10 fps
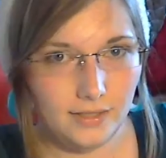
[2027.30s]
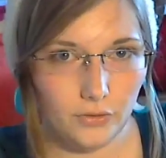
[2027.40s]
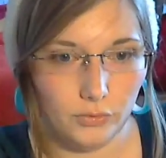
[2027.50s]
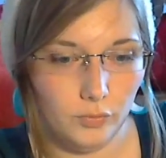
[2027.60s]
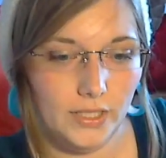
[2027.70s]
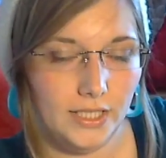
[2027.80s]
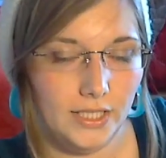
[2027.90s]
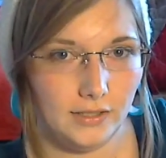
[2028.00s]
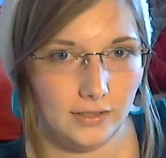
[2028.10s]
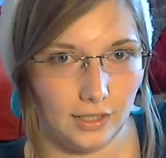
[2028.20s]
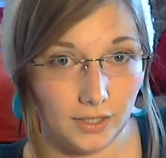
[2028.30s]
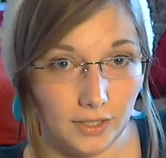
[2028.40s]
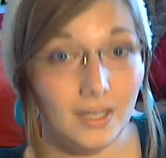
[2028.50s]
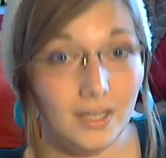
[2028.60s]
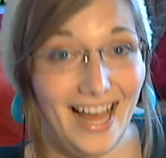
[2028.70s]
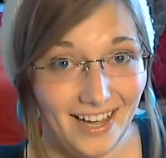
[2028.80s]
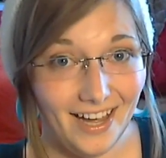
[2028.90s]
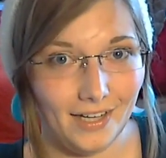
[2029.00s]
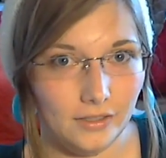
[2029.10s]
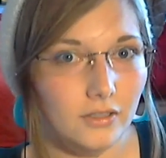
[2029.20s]
other room and he's coming
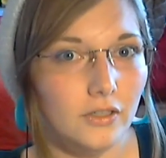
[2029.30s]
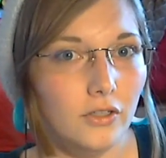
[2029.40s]
herein.